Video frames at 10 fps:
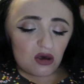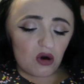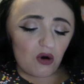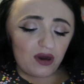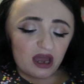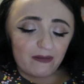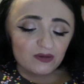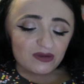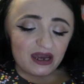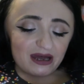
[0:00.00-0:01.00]
Oh, it comes
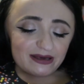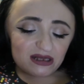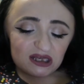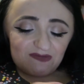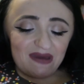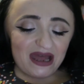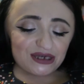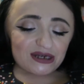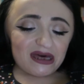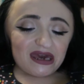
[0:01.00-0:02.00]
with like a little
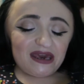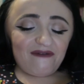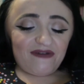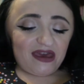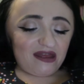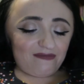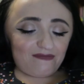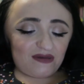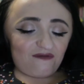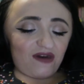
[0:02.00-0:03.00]
spatula even
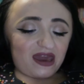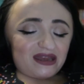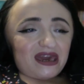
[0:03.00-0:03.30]
if I can